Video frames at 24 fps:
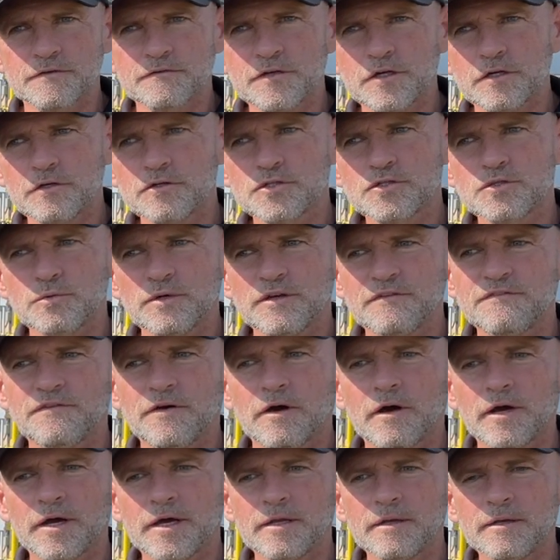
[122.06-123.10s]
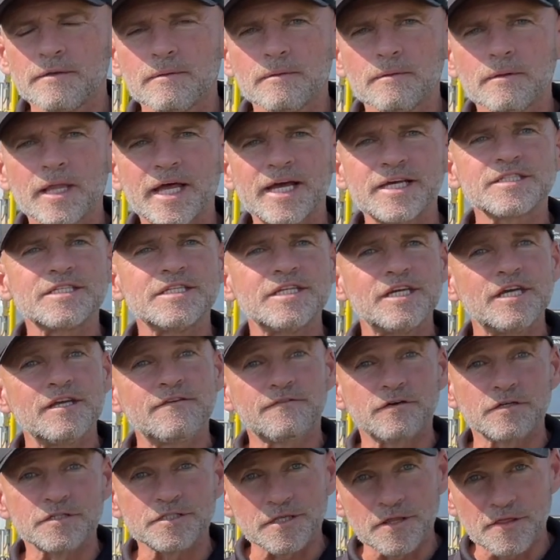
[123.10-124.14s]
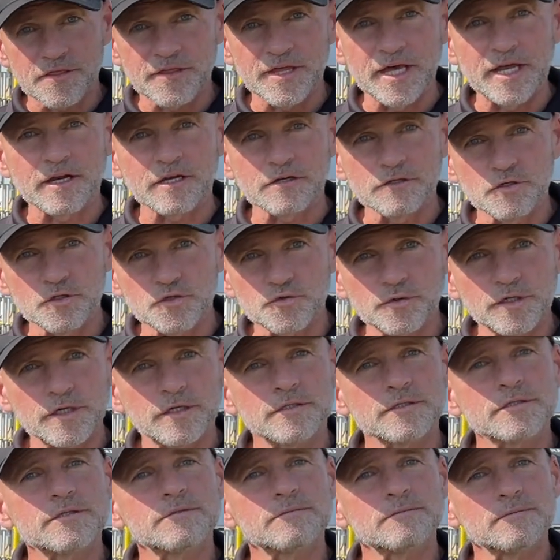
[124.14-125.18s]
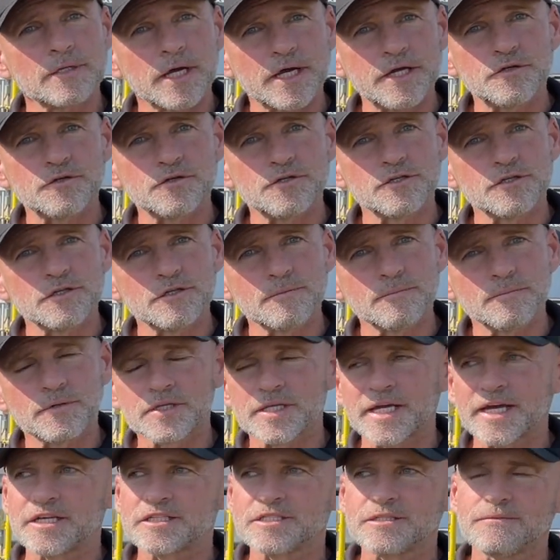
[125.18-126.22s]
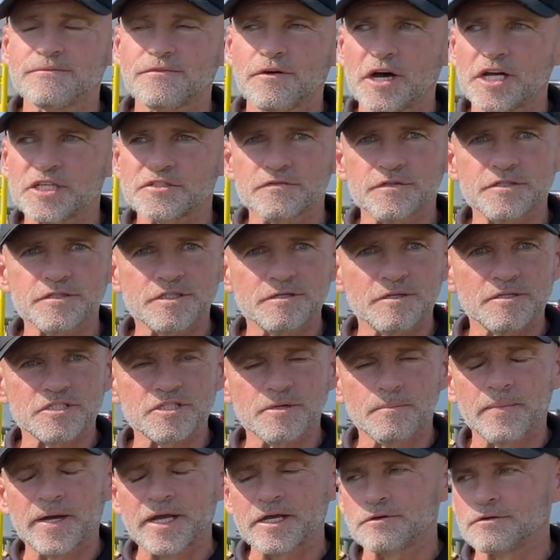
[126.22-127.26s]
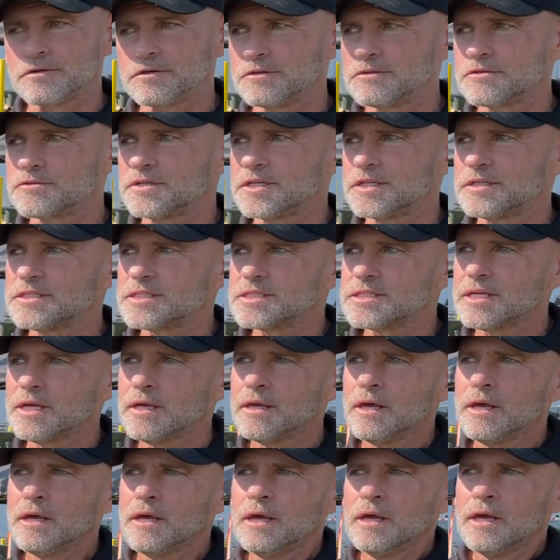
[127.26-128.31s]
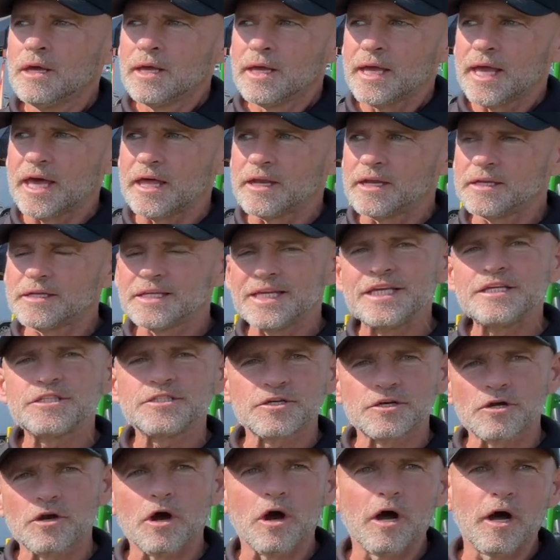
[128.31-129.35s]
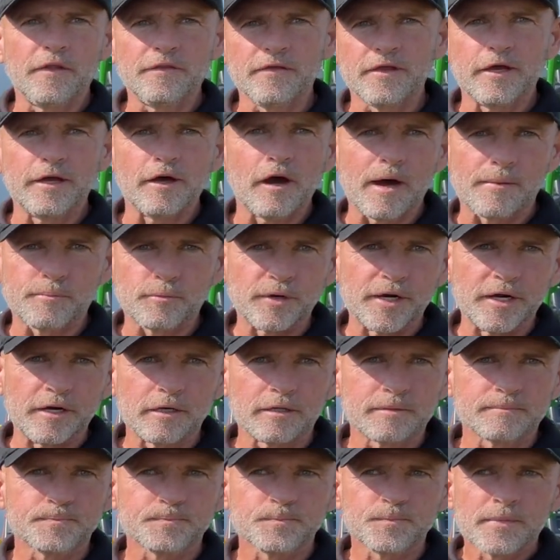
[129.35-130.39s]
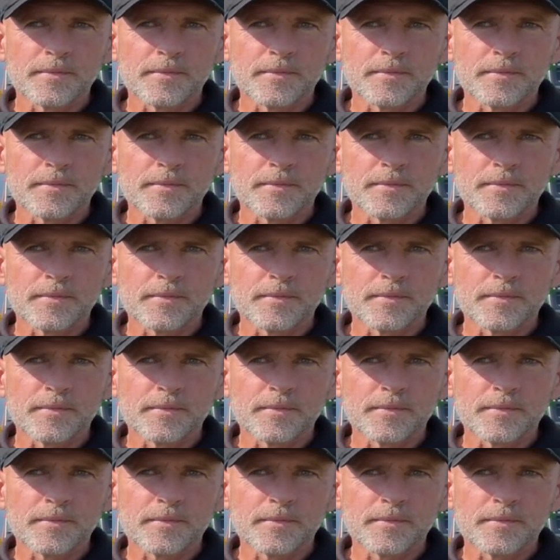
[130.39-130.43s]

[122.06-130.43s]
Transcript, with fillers: of use, we find less need for synthetic nutrients, nitrogen, potassium, phosphorus, and some micronutrients, and it's easier on the operator.